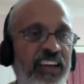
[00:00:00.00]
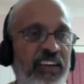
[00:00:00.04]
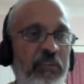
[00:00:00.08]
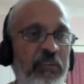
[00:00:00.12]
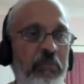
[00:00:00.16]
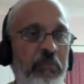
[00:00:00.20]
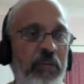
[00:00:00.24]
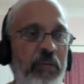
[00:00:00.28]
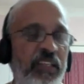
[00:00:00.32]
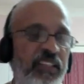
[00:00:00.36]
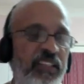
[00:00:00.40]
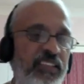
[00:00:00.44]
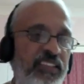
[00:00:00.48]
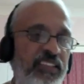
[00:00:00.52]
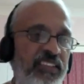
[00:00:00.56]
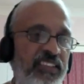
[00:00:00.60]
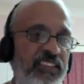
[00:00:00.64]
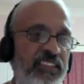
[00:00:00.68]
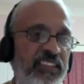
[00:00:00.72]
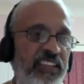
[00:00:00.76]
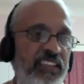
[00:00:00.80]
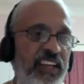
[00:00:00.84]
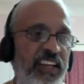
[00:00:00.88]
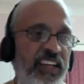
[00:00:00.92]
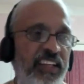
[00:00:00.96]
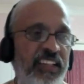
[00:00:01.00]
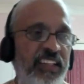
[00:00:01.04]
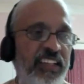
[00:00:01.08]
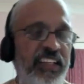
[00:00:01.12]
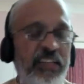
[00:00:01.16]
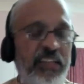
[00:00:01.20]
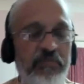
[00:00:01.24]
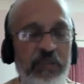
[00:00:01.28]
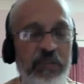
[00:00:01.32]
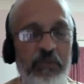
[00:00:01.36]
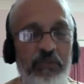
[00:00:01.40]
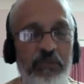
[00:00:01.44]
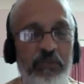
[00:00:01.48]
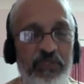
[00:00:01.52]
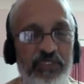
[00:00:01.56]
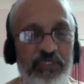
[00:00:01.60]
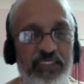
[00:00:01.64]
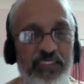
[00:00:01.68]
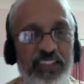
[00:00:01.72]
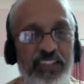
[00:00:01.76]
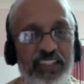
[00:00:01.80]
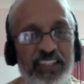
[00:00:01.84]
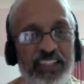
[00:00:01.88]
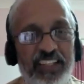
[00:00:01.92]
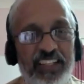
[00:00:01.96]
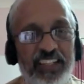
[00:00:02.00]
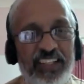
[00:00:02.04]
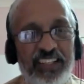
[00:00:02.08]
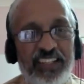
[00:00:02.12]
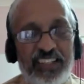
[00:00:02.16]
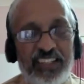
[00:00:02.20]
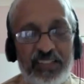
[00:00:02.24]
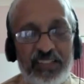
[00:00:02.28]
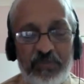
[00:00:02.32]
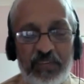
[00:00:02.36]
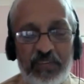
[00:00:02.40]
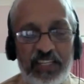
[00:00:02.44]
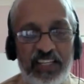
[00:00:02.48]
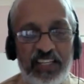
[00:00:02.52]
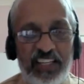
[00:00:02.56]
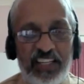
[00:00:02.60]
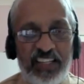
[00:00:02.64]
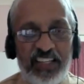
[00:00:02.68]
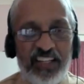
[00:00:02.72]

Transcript: But I think people, especially